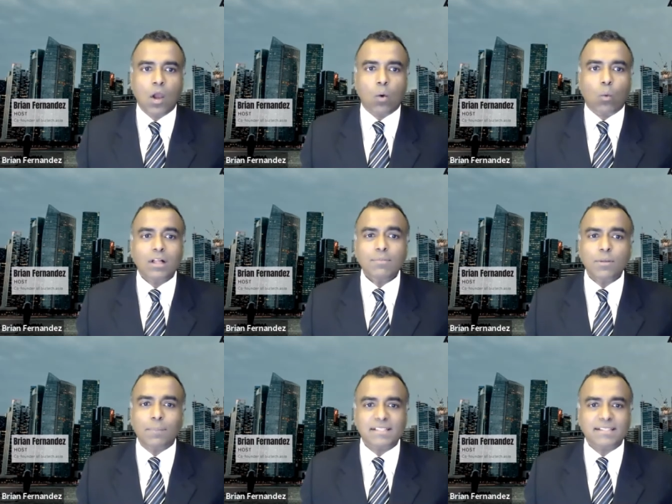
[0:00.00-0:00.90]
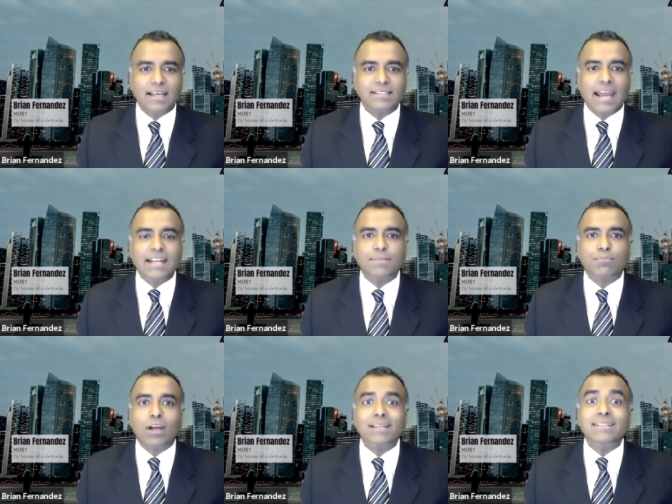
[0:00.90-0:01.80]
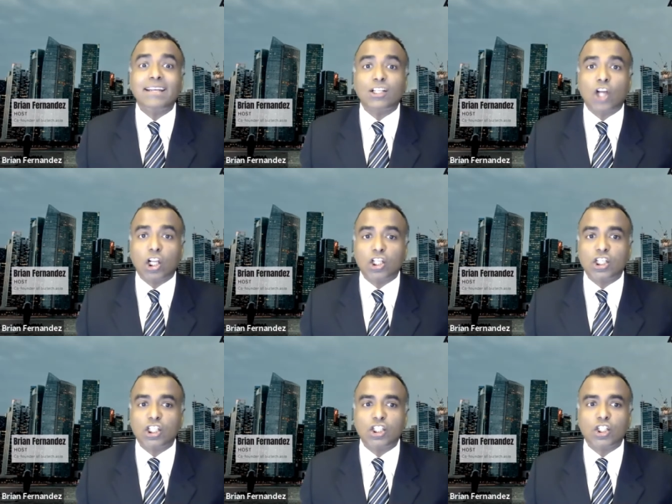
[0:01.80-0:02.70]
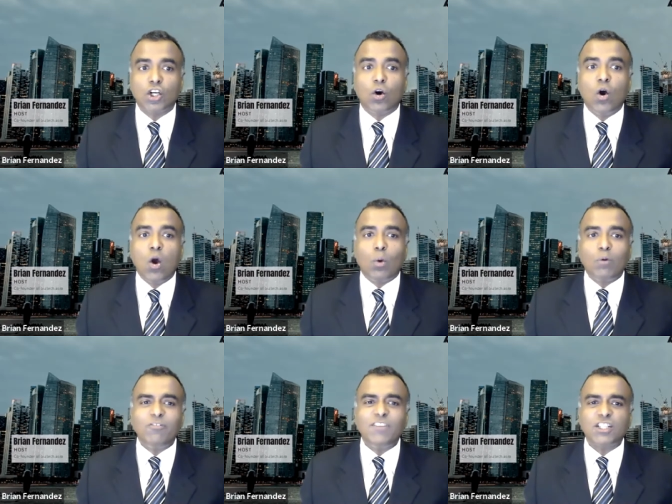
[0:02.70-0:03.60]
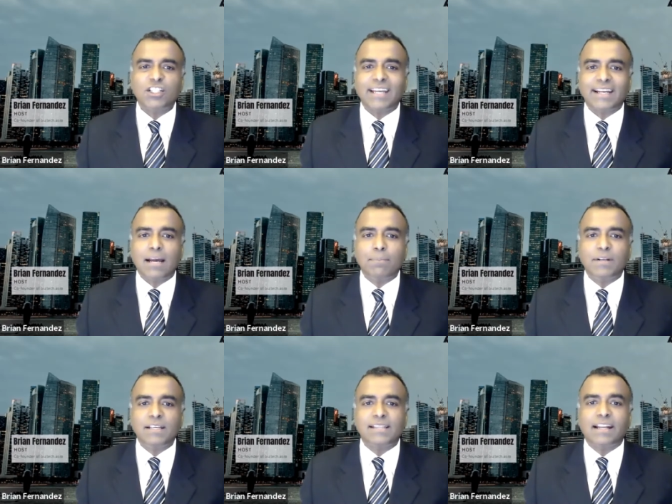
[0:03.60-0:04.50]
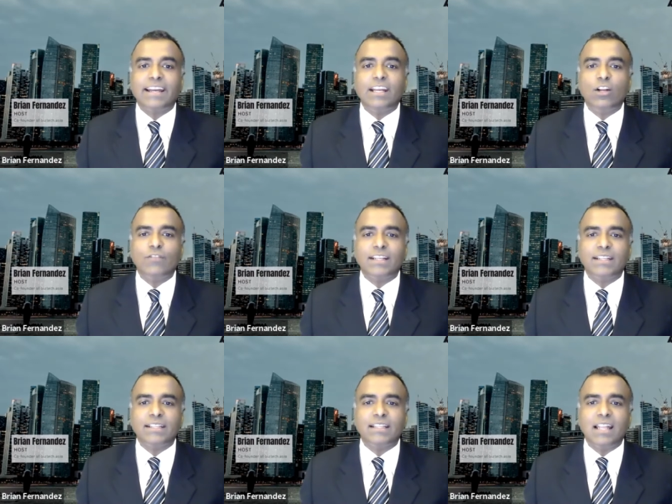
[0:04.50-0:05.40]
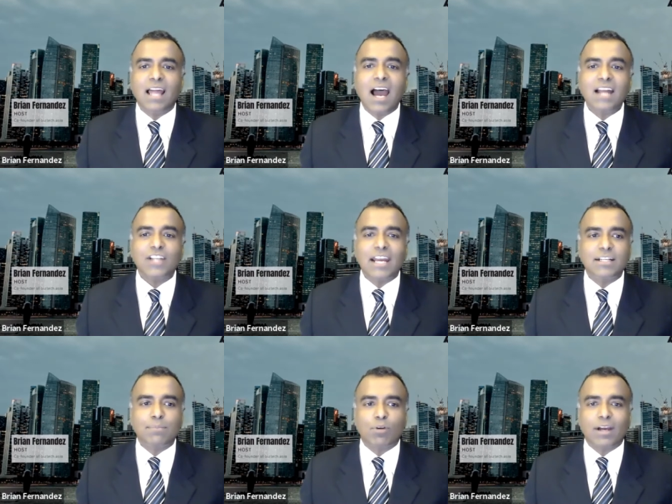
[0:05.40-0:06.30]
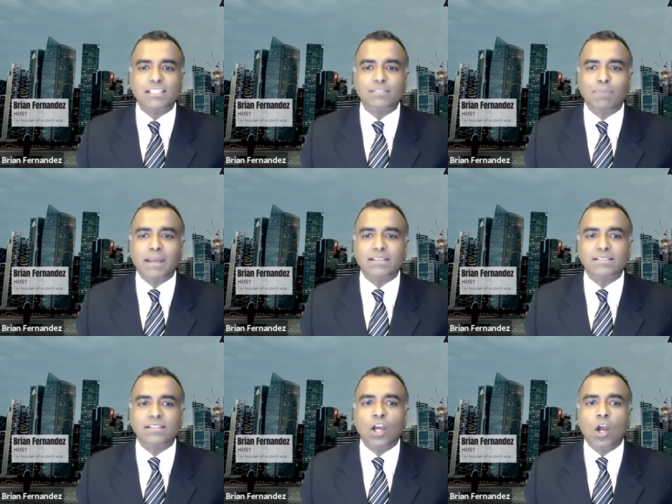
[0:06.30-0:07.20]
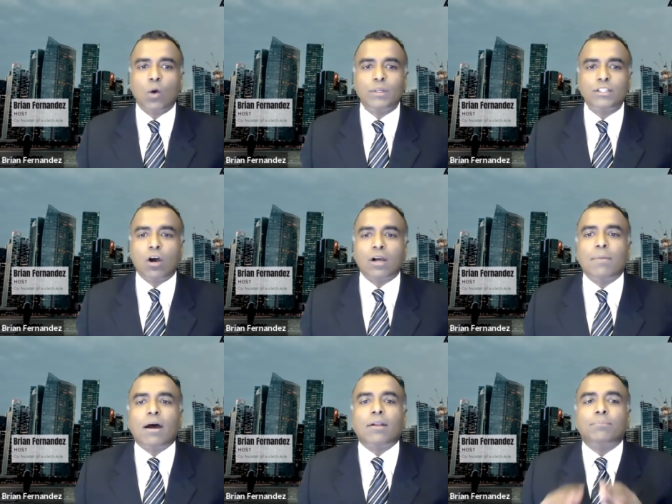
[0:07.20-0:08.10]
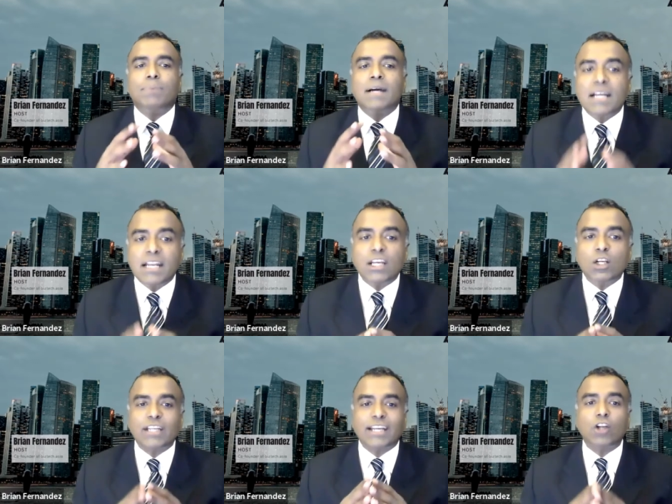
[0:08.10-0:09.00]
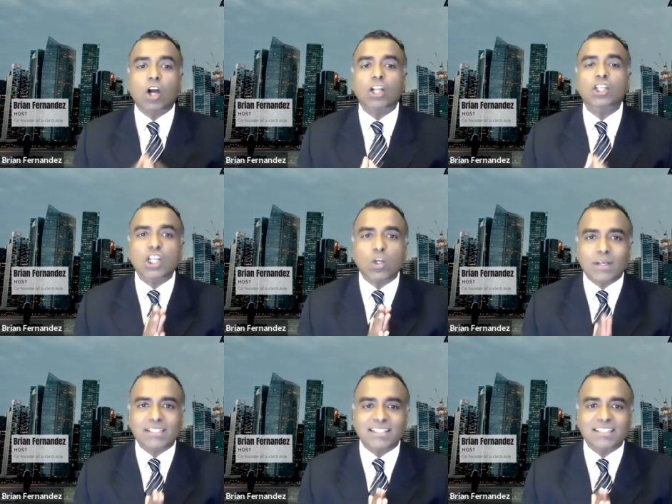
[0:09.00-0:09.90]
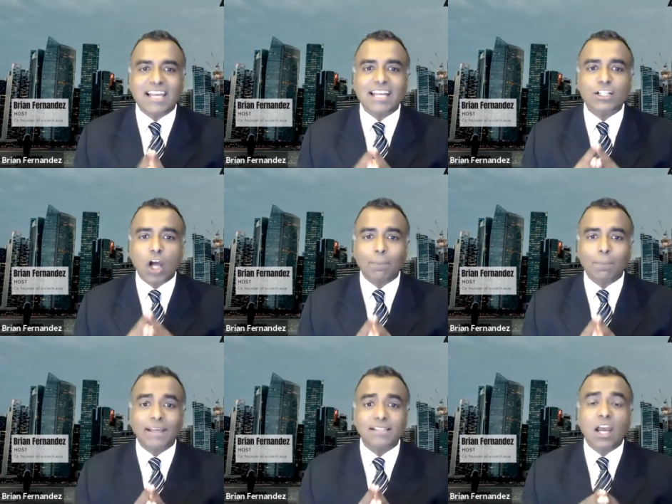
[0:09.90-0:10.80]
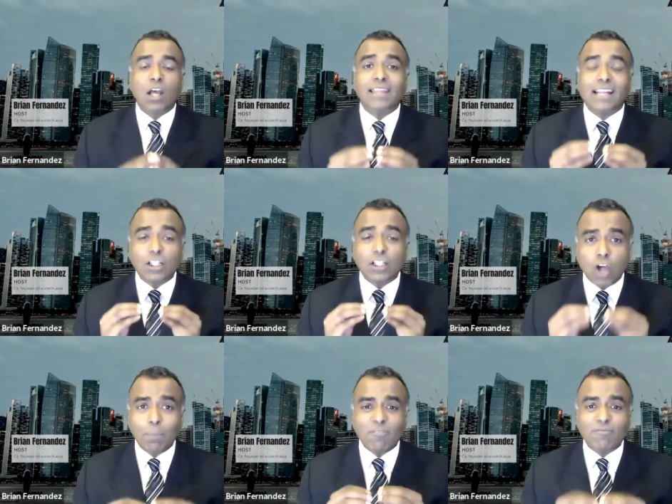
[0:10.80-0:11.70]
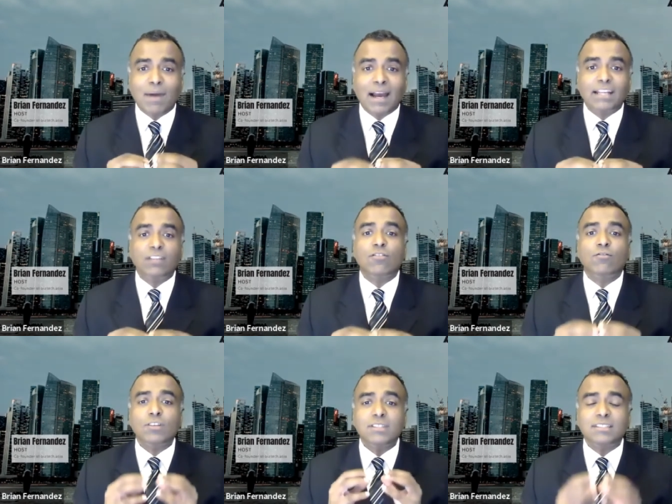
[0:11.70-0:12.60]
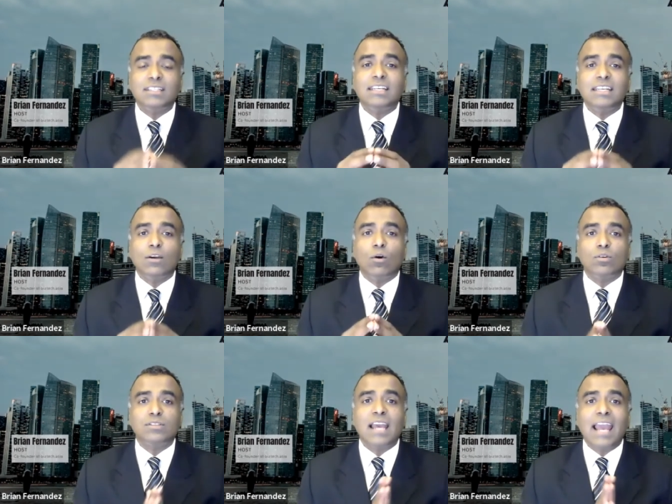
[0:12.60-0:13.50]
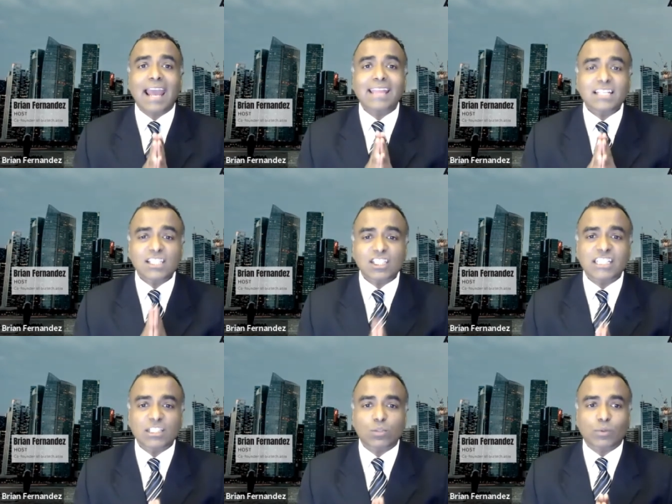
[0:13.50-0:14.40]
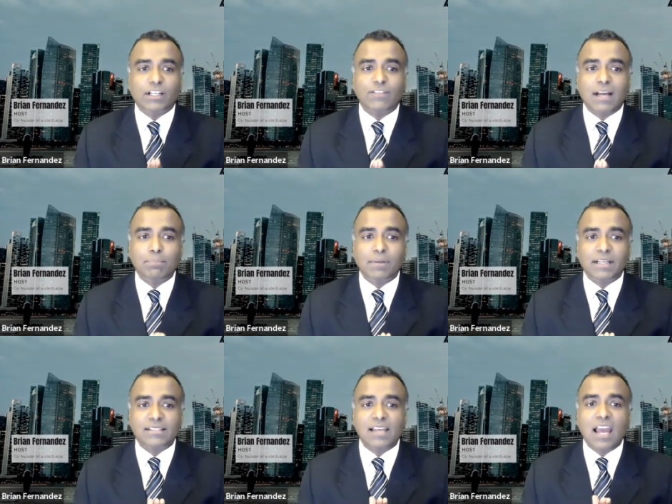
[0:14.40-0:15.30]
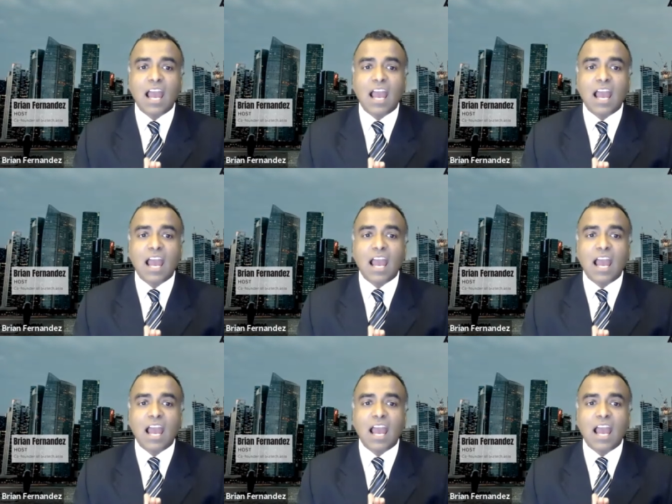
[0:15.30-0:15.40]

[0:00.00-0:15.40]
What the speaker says: Welcome to Biztech's Enterprise Technology Show, where we feature tech companies that are innovating in the large enterprise space. We talk about burning technology questions and topics that are top of mind for CEOs and the C-suite of companies.